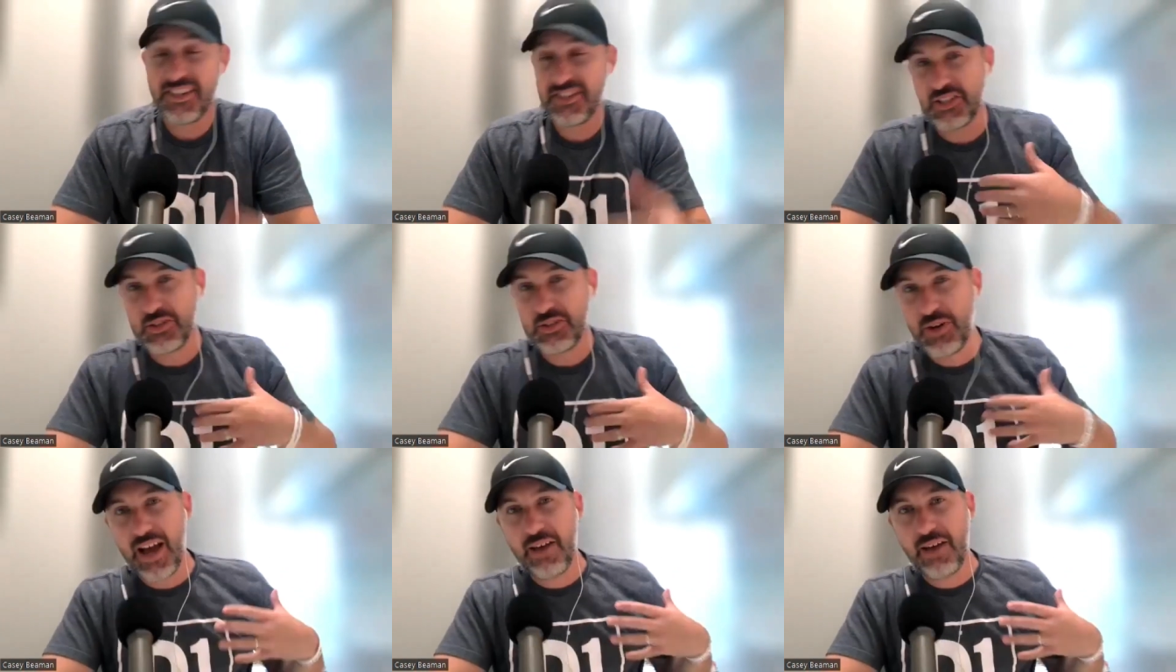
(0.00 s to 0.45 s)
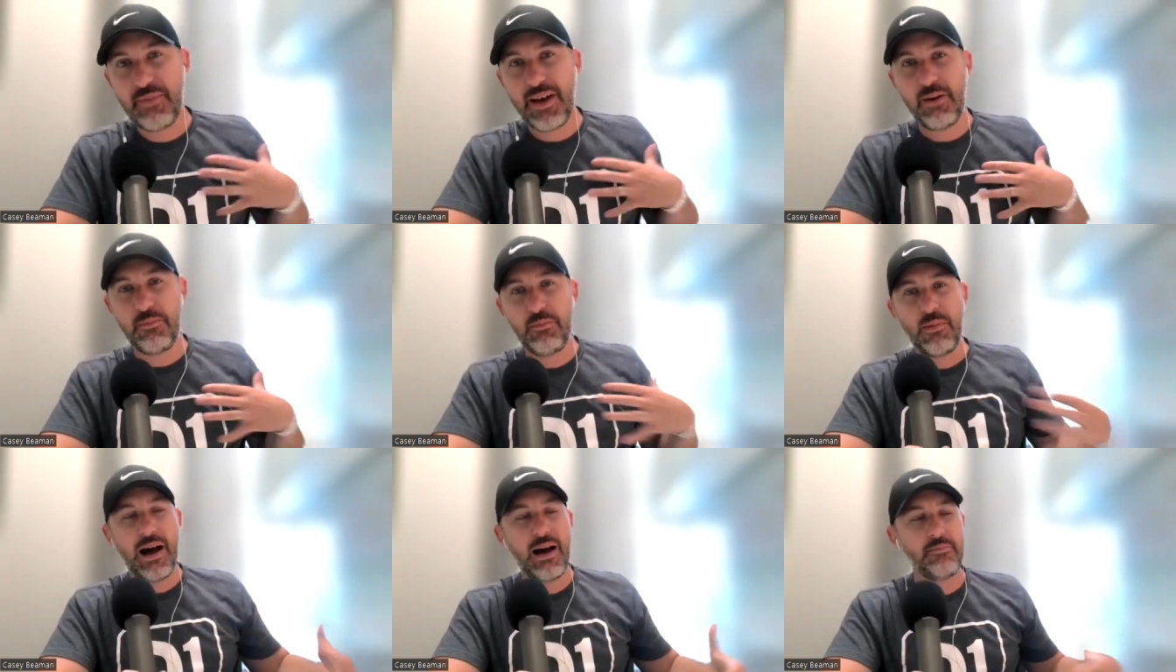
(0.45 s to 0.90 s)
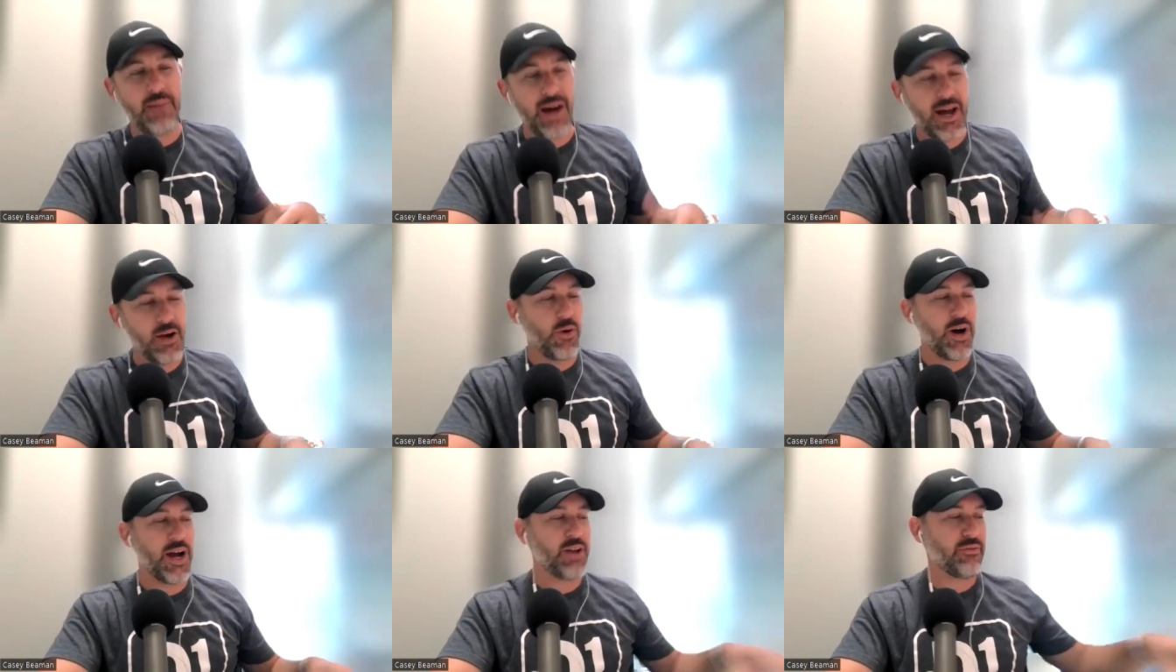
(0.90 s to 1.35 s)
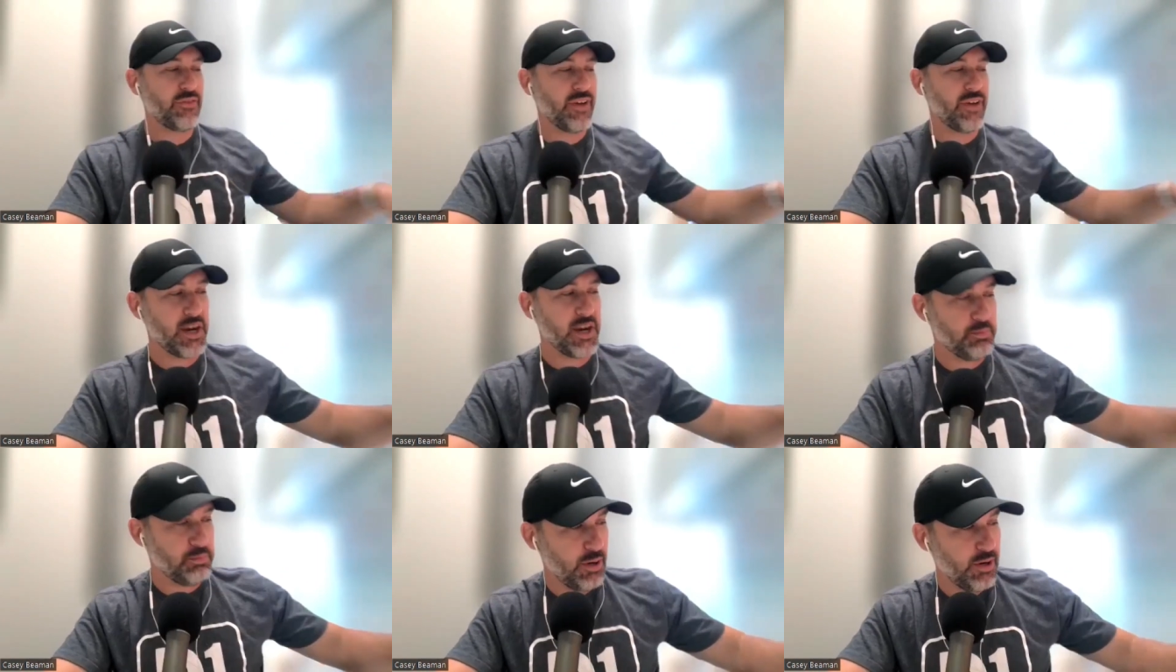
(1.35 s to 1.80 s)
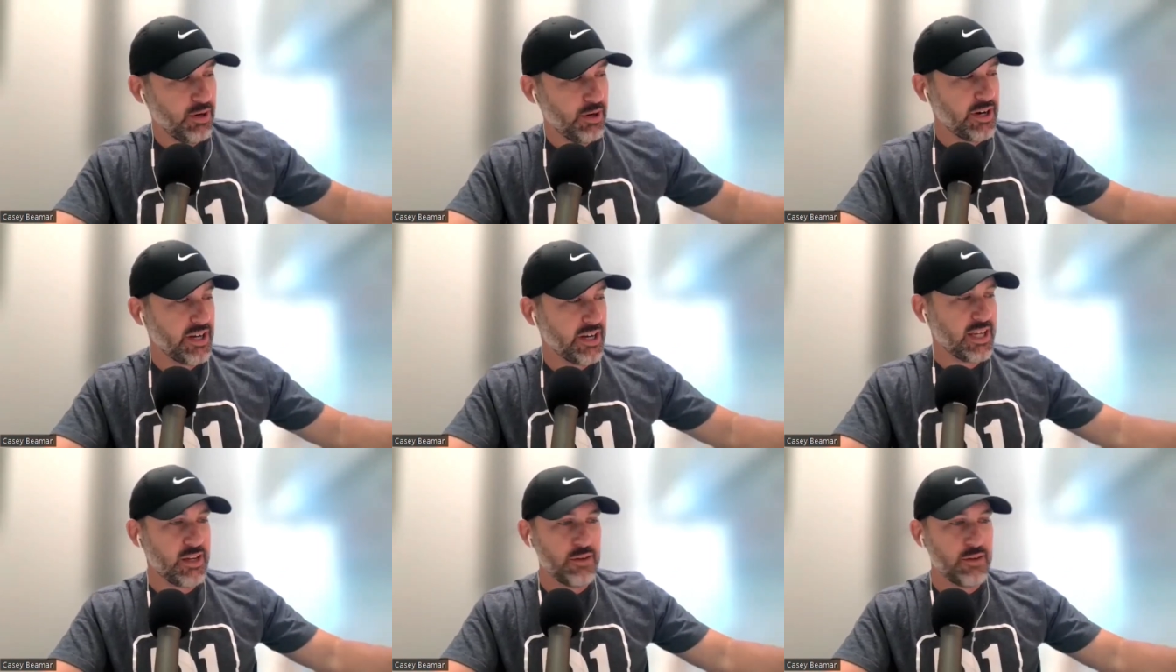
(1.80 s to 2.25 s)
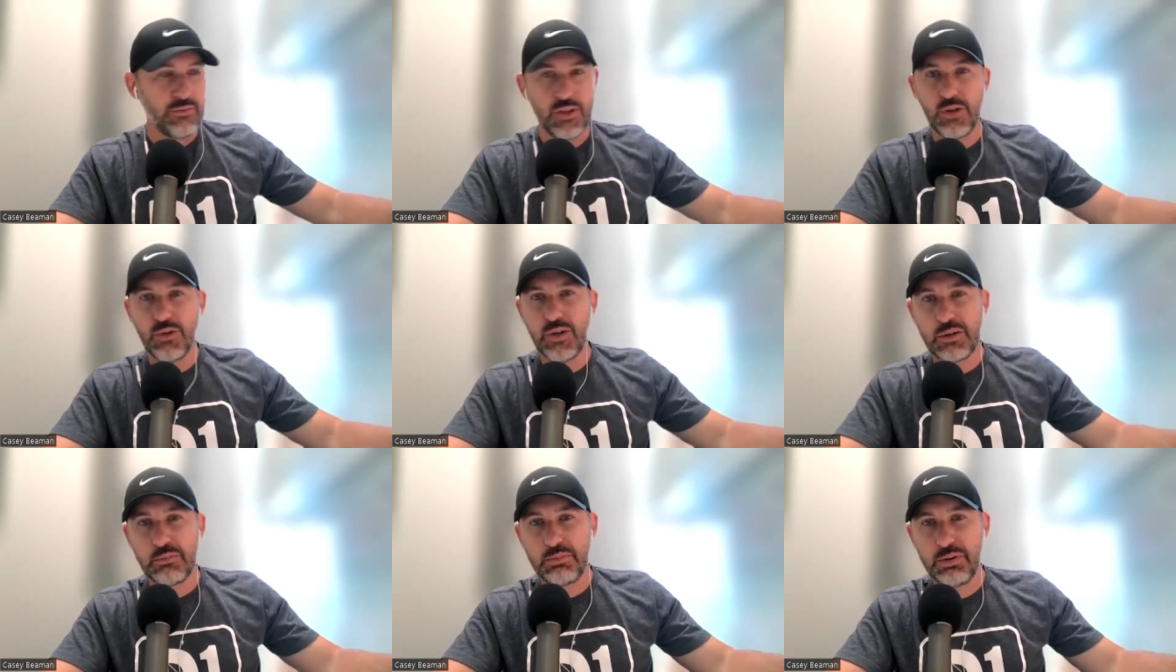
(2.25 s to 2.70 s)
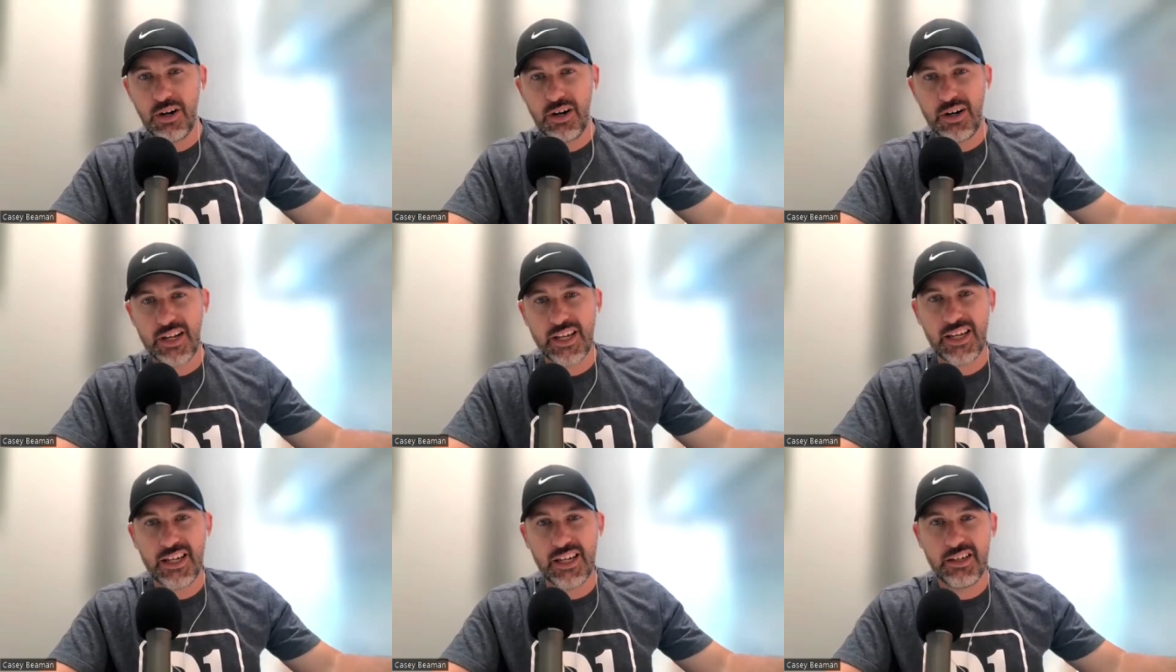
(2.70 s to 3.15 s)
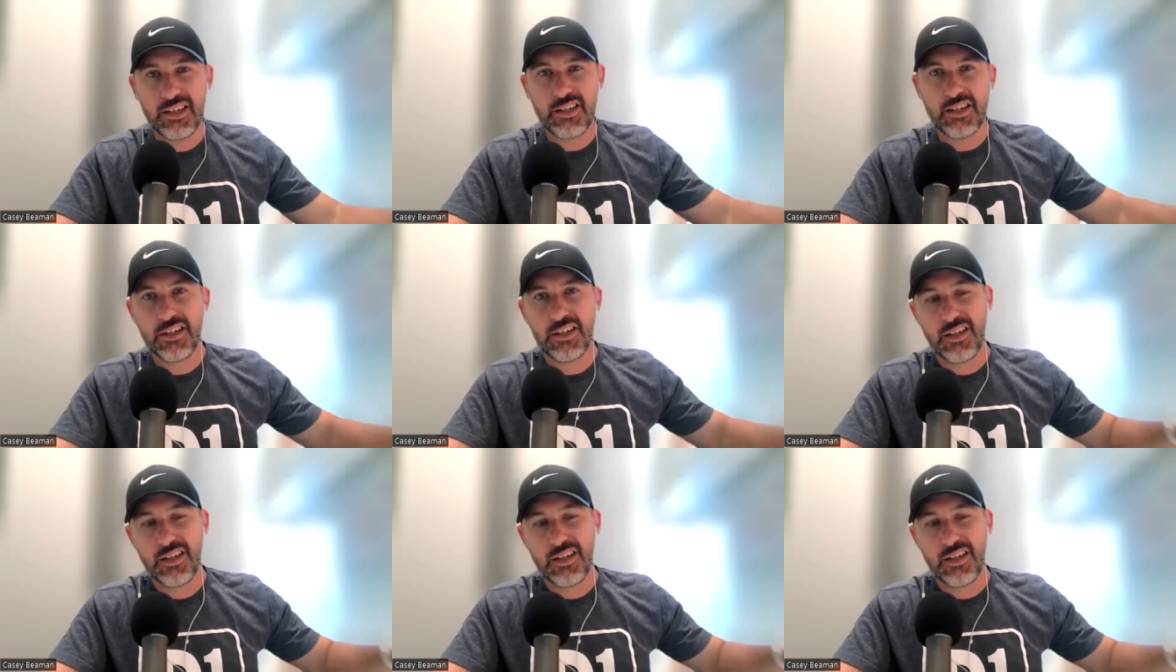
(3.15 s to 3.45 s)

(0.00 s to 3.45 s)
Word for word: I actually I met my, my wife at a party, a viewing party,